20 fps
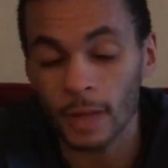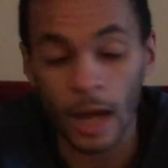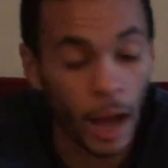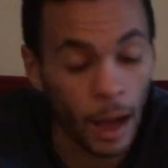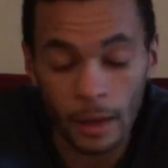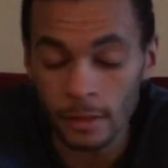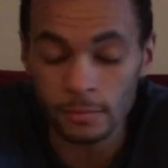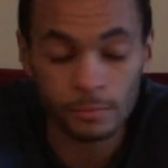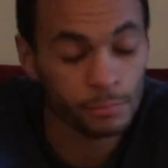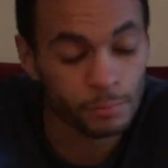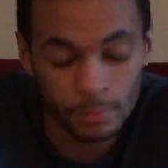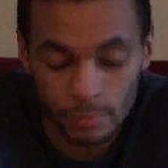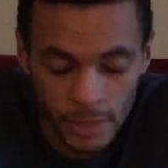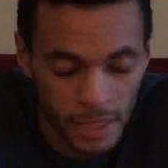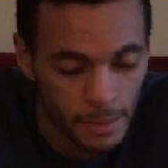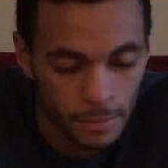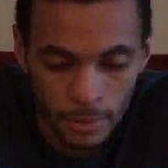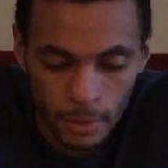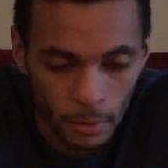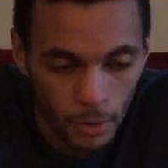I'll
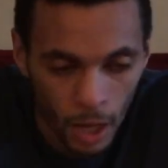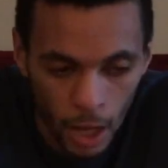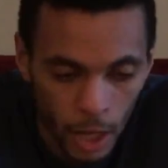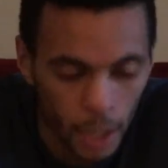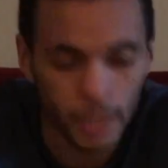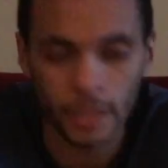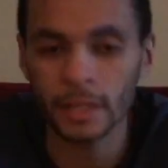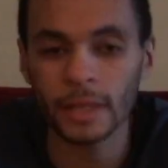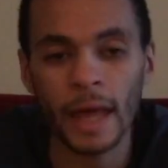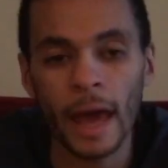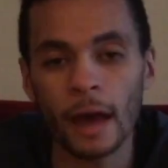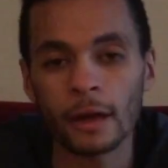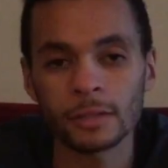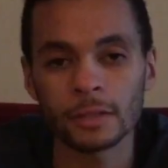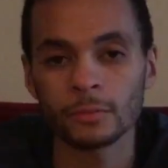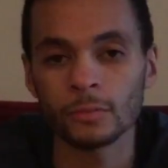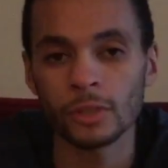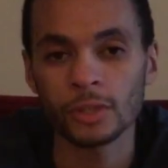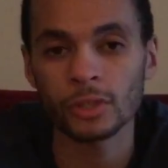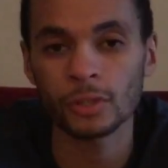keep it
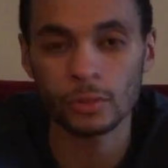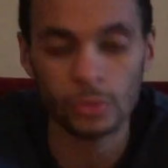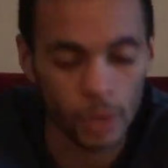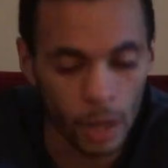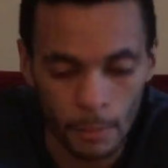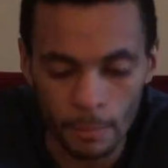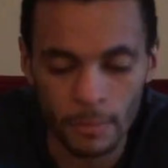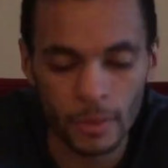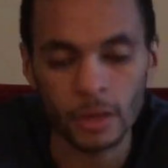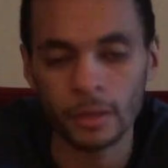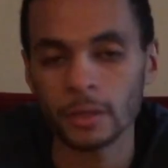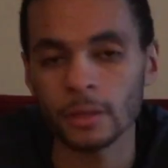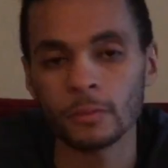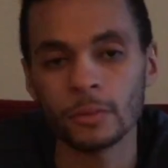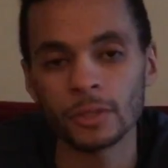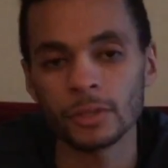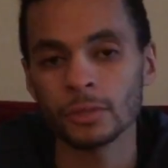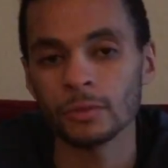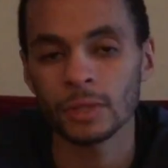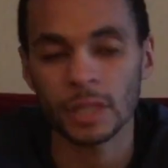100,000 with you, 1,000,000
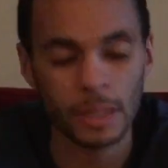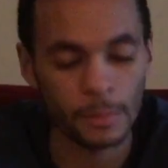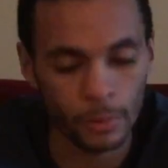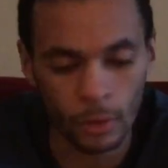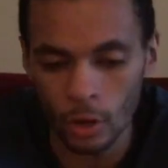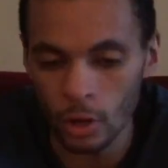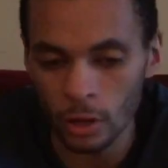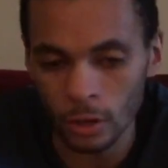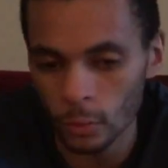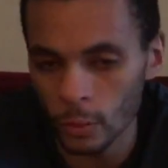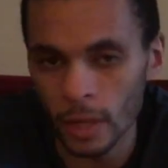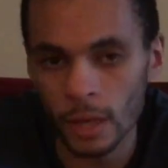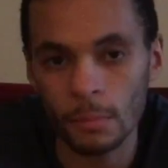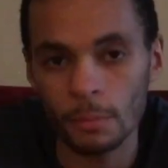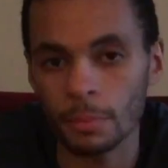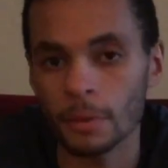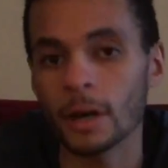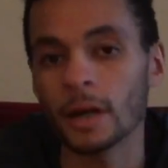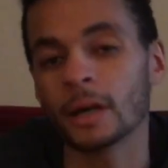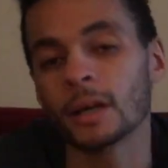with you. Keep it all the way a
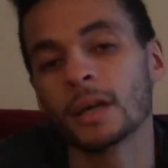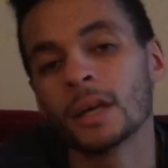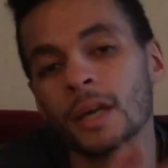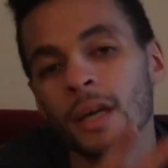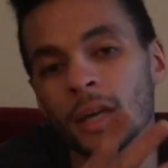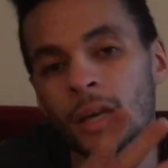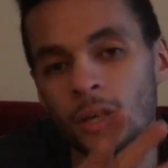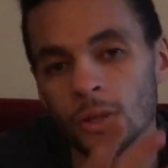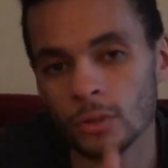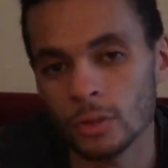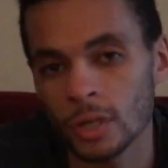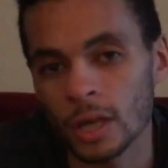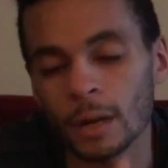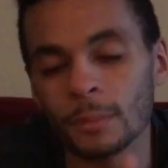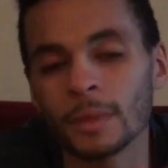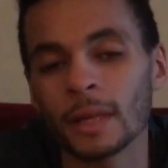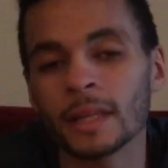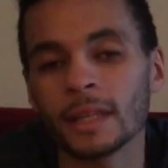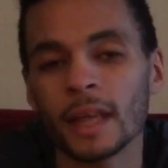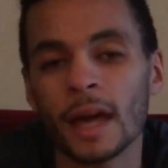buck. You
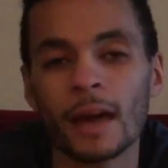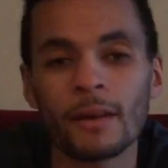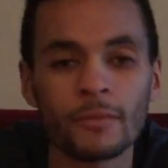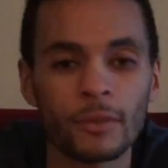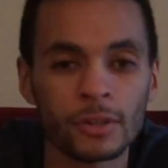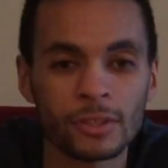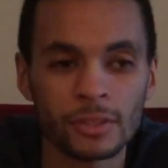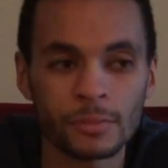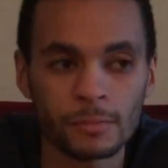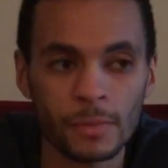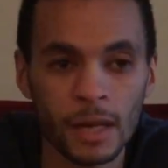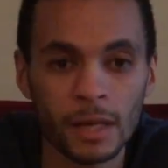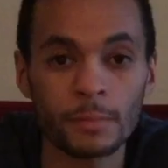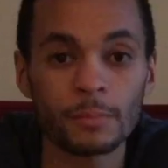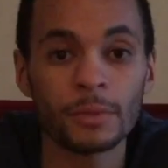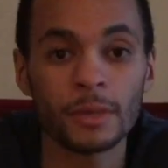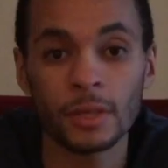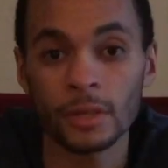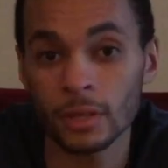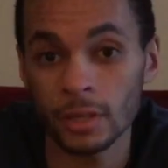come like that versus
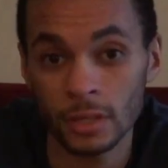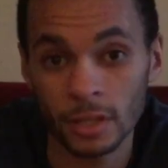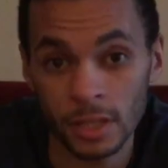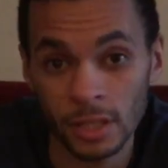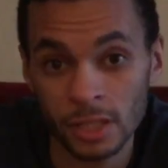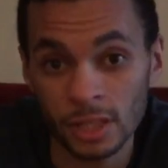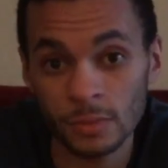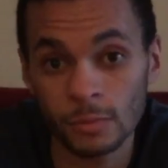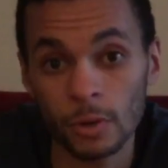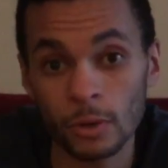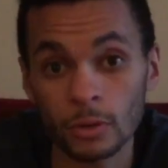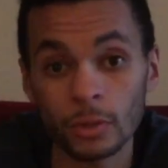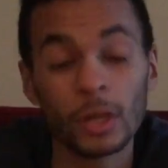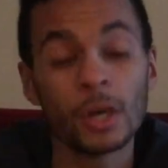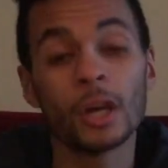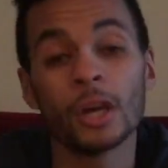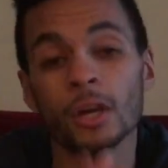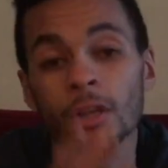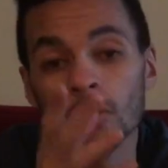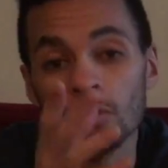Mike P, you're gonna get smoked.
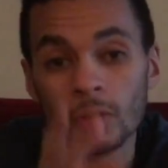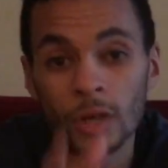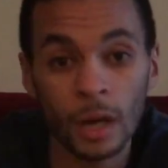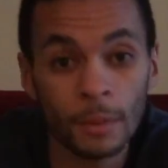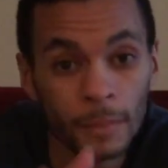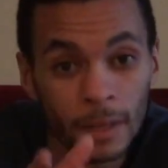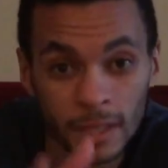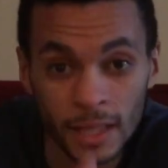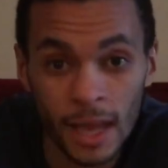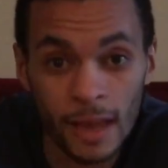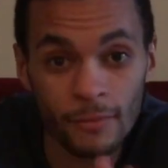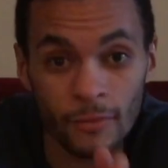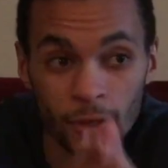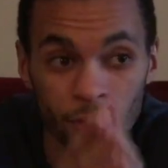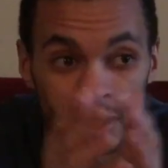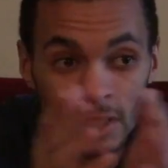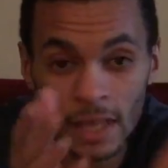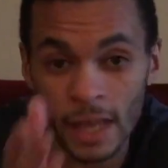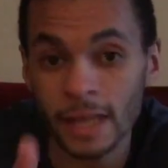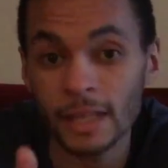You come like that
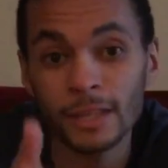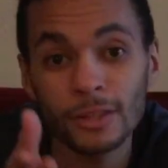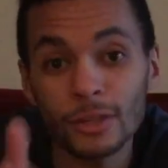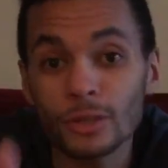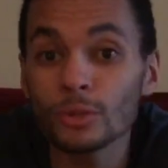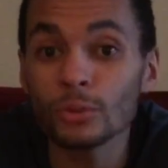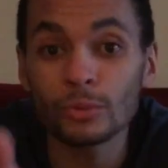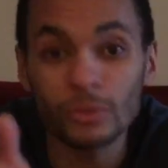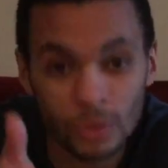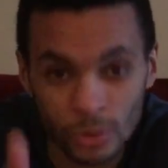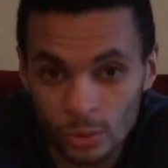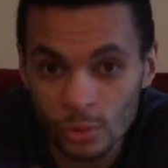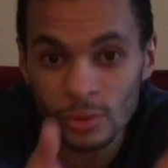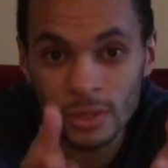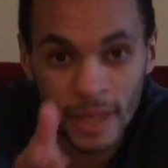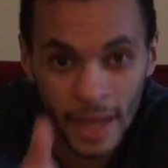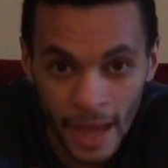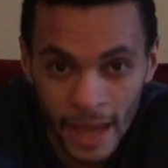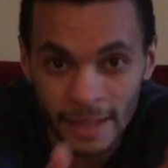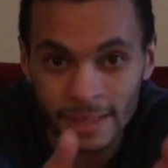versus any of the new school
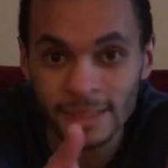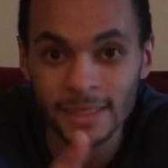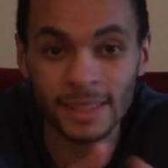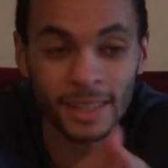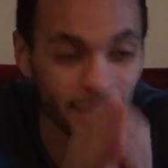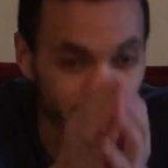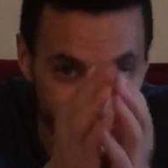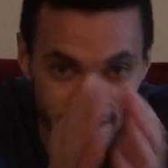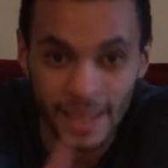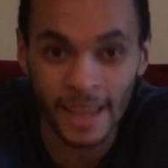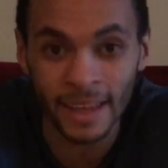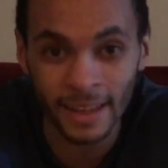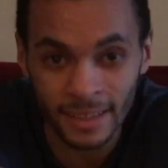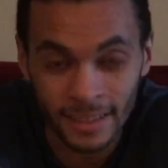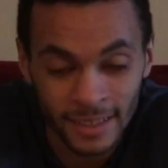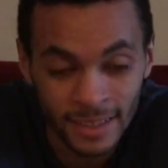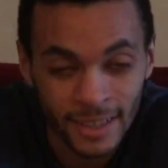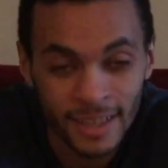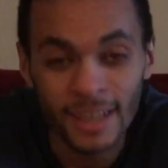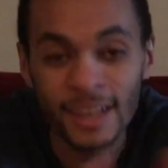cats,
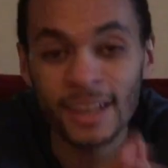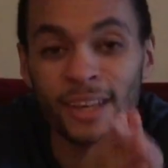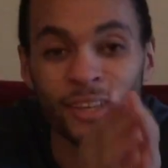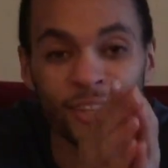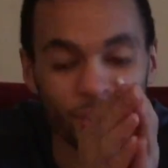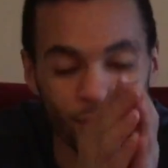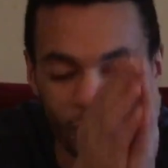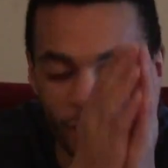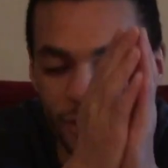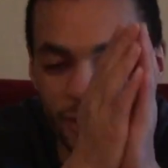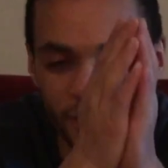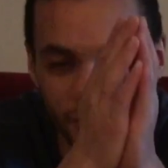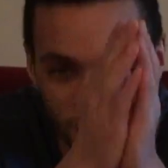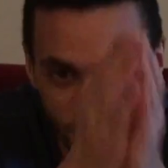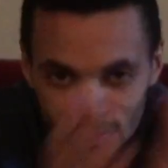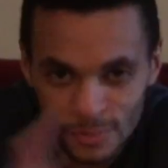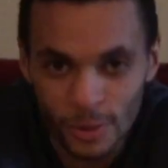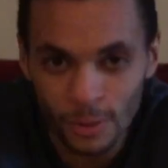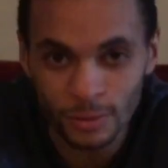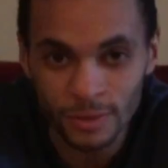again, you're gonna get
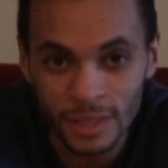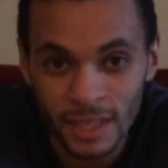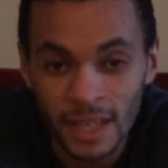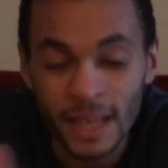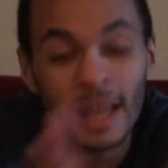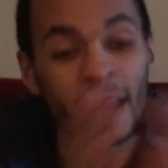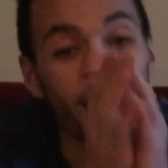smoked.